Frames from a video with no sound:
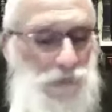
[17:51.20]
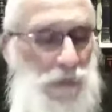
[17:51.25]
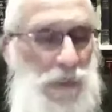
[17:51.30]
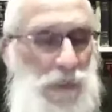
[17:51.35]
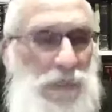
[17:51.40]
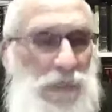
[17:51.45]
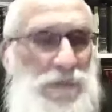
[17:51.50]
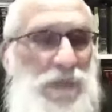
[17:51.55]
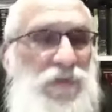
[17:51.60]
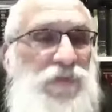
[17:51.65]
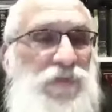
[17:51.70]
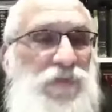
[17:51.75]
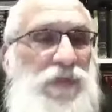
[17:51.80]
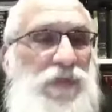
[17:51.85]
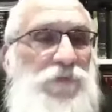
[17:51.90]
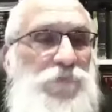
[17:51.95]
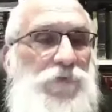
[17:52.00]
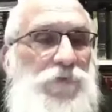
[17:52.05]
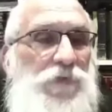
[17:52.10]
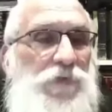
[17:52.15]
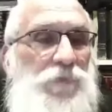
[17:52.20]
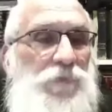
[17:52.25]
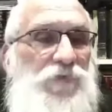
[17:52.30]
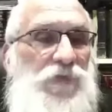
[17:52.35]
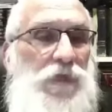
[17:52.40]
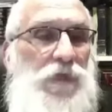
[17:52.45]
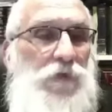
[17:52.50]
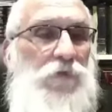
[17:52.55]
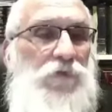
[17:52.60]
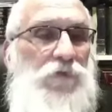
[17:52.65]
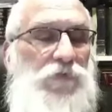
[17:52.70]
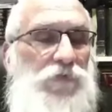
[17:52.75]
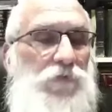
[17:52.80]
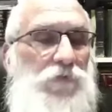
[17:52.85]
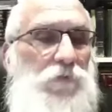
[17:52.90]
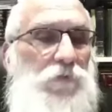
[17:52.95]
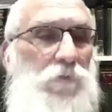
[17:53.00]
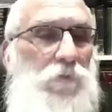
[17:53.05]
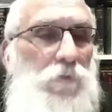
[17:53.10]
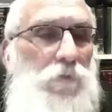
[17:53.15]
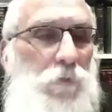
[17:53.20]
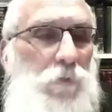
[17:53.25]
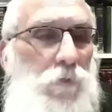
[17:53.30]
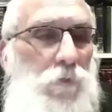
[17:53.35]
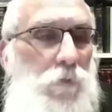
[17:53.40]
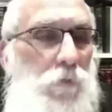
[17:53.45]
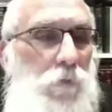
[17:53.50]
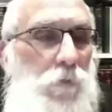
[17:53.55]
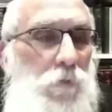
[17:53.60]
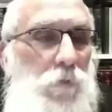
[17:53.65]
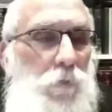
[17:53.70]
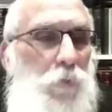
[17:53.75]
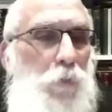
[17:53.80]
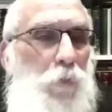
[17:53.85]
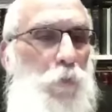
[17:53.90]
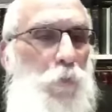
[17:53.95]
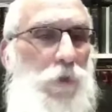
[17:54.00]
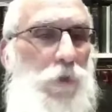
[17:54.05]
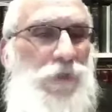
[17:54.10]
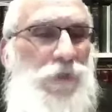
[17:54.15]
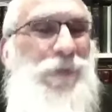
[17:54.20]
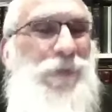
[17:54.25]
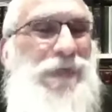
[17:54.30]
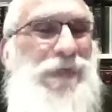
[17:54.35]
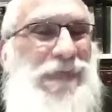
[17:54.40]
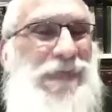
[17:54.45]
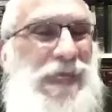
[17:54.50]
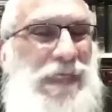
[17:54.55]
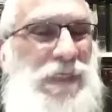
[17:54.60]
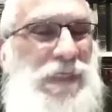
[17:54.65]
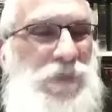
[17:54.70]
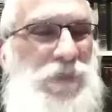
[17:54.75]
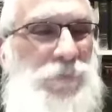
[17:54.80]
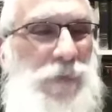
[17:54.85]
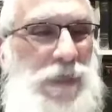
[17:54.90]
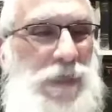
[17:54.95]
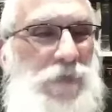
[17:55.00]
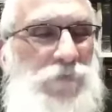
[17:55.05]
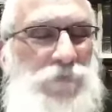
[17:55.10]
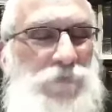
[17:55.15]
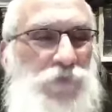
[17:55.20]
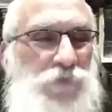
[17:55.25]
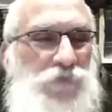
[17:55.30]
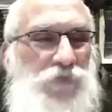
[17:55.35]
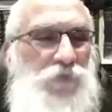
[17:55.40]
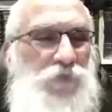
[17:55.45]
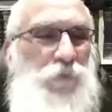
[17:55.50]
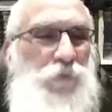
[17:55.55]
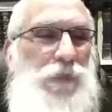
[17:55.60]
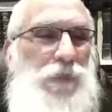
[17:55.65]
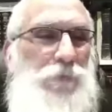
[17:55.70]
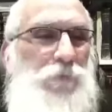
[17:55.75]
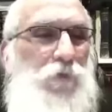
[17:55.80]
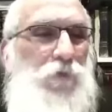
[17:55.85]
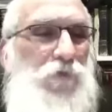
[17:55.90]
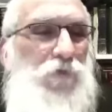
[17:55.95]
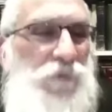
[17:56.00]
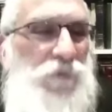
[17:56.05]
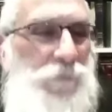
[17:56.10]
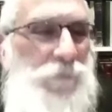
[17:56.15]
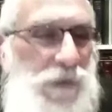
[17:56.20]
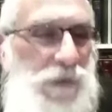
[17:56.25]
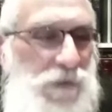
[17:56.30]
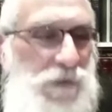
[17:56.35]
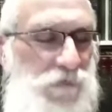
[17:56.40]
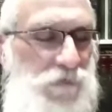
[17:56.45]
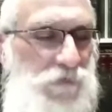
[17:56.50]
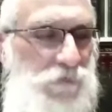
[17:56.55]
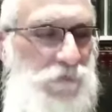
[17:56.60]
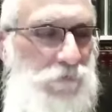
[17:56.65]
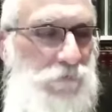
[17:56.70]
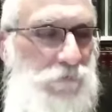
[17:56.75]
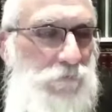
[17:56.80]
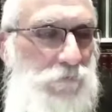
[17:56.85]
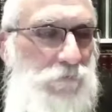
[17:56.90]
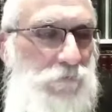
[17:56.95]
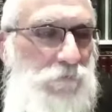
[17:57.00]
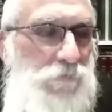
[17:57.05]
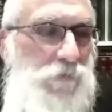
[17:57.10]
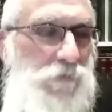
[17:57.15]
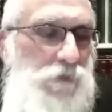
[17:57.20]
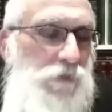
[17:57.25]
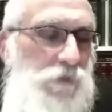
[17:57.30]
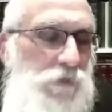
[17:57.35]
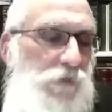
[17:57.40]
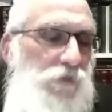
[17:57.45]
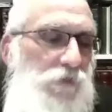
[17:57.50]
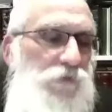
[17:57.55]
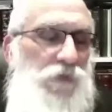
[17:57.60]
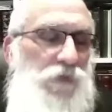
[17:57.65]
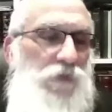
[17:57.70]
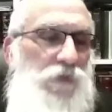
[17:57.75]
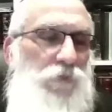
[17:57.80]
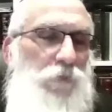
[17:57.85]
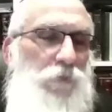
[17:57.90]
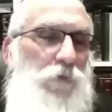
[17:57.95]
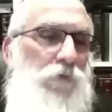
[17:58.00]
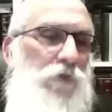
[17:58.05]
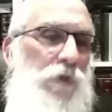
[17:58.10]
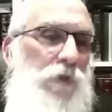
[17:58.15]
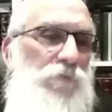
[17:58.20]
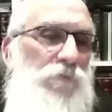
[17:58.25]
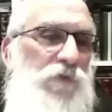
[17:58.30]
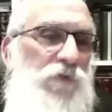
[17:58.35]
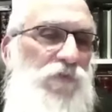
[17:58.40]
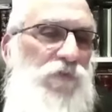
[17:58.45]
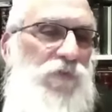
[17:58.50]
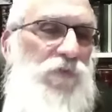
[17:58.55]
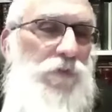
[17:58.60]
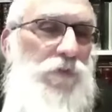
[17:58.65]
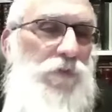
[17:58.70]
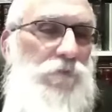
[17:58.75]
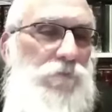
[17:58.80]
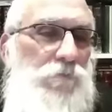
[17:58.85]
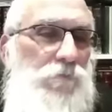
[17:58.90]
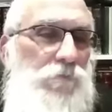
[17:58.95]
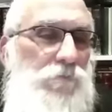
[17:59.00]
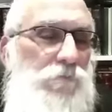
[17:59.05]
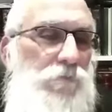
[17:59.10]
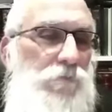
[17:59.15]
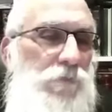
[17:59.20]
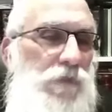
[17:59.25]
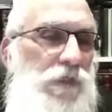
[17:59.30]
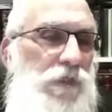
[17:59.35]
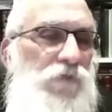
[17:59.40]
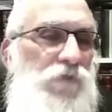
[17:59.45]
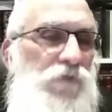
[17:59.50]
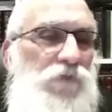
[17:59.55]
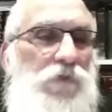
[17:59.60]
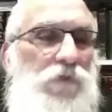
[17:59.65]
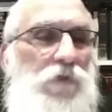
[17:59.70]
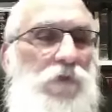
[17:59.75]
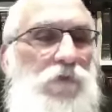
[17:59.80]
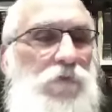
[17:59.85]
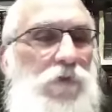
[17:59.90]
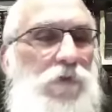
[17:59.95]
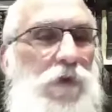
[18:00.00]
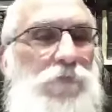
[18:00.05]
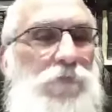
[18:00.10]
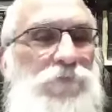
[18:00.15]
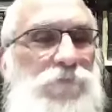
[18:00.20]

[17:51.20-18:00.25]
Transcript: and they think for themselves, what am I gaining by it versus what I'm losing by it? So they won't come to sin. It's a